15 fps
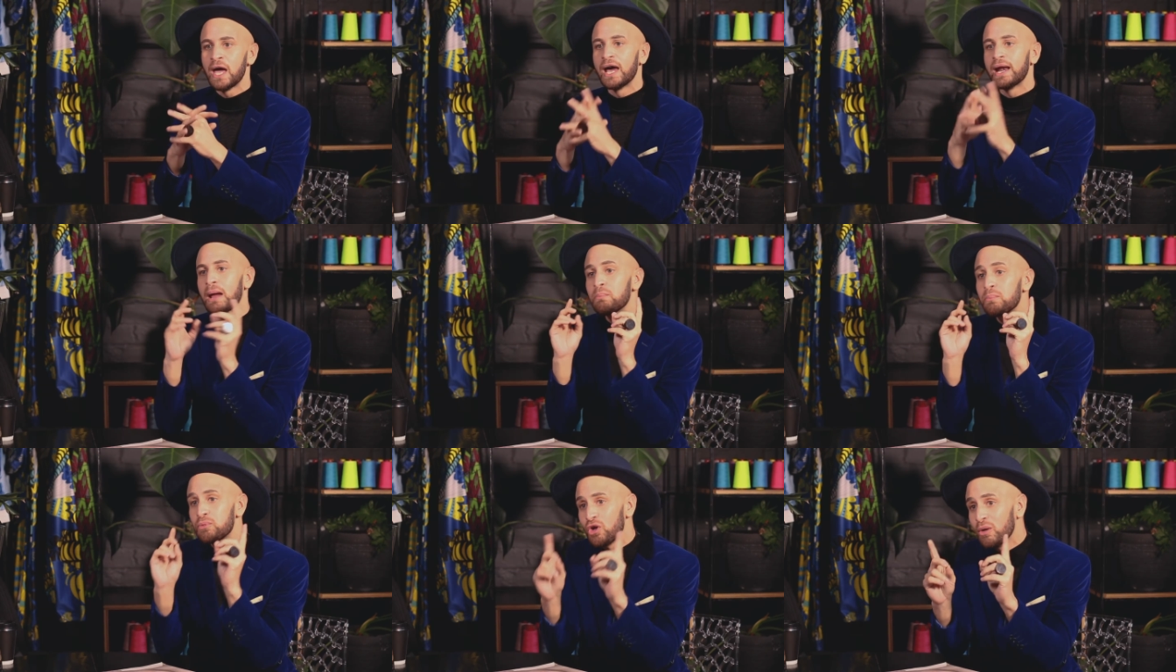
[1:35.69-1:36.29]
And I
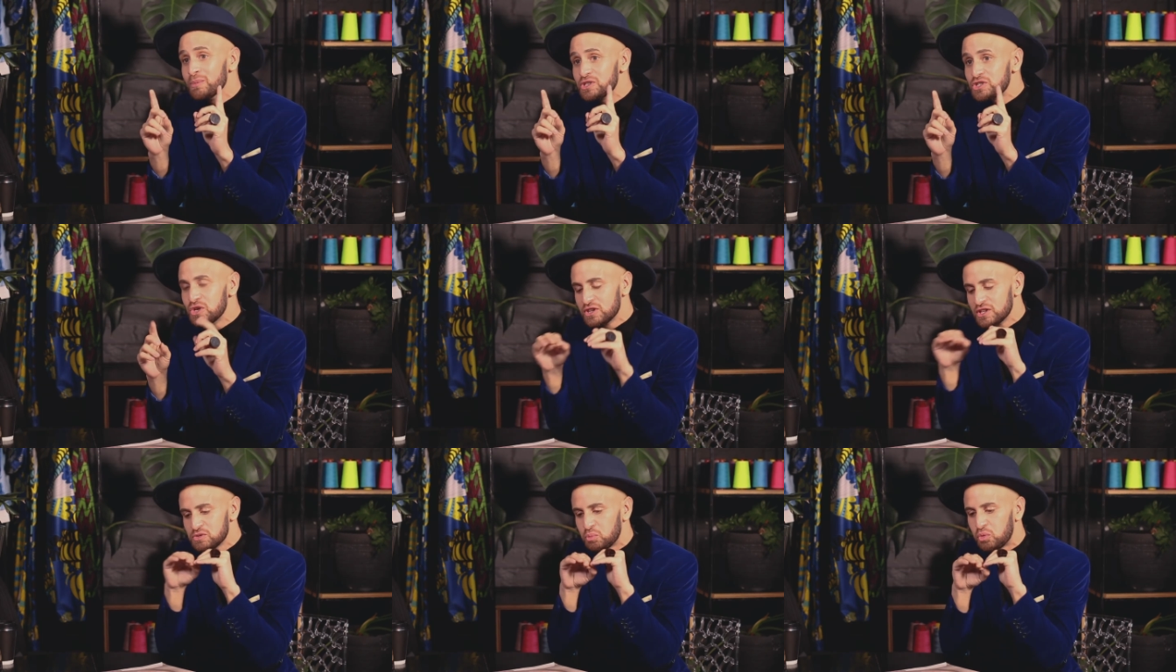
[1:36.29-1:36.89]
promise you,
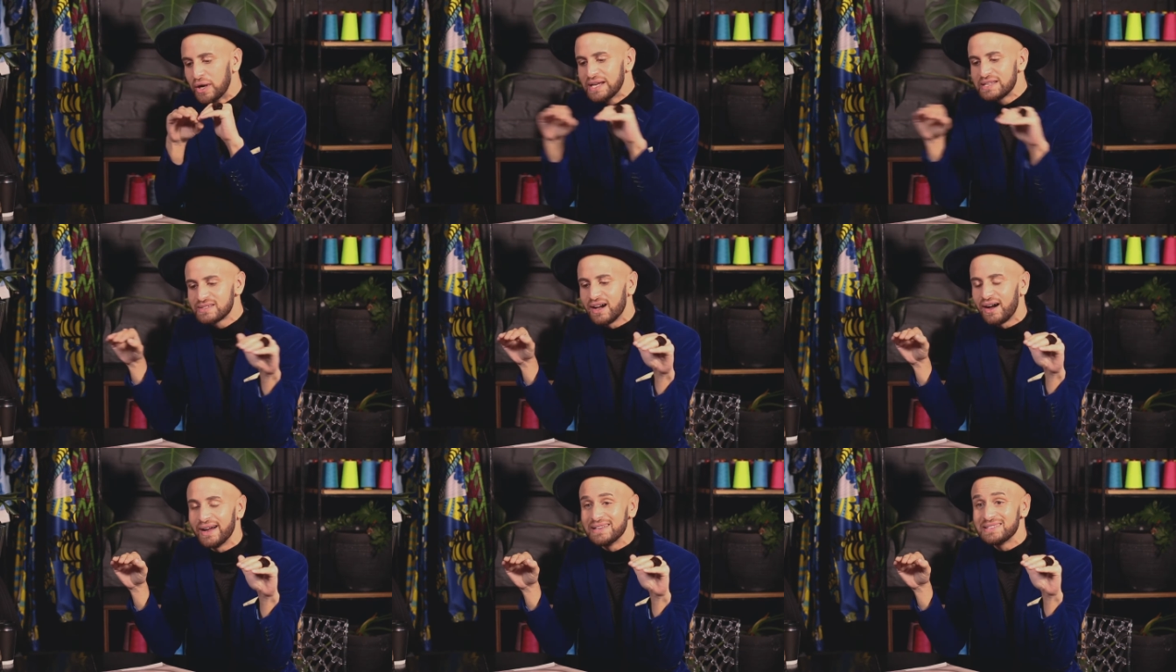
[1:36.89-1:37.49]
this breaks
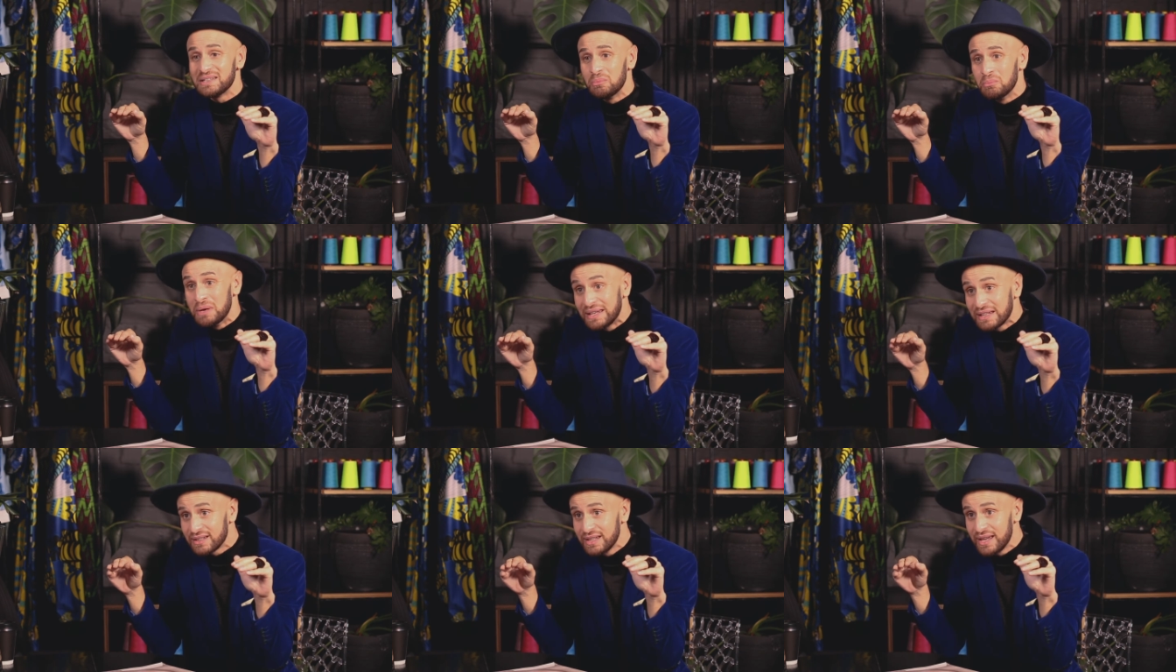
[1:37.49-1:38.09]
the ice
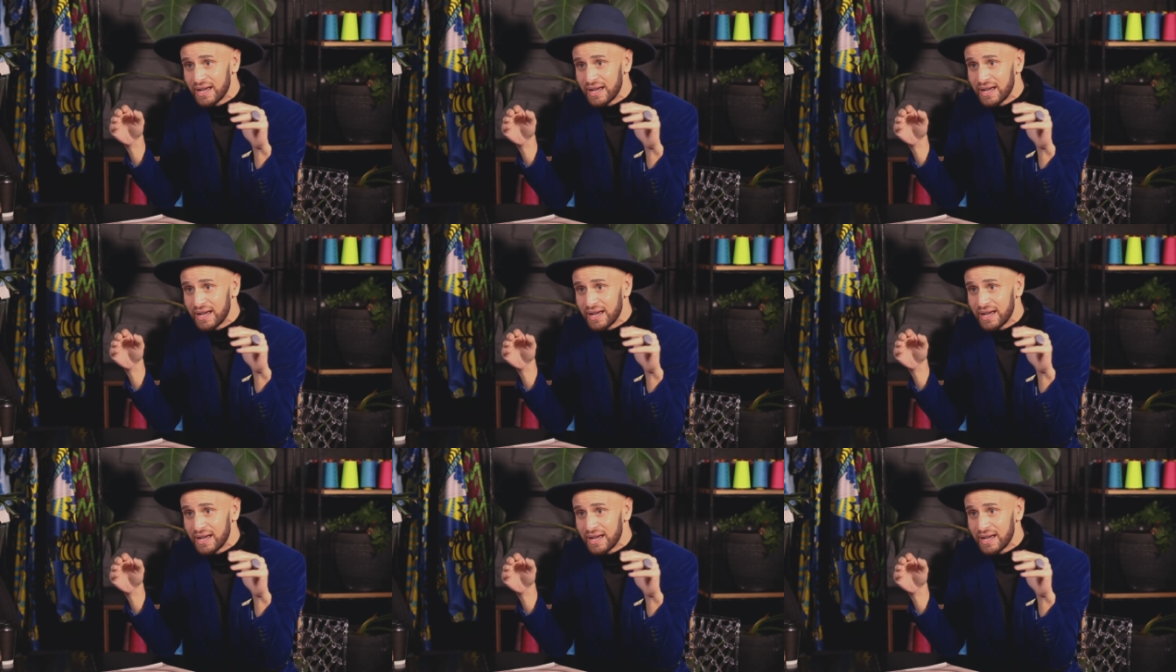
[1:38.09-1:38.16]
immediately.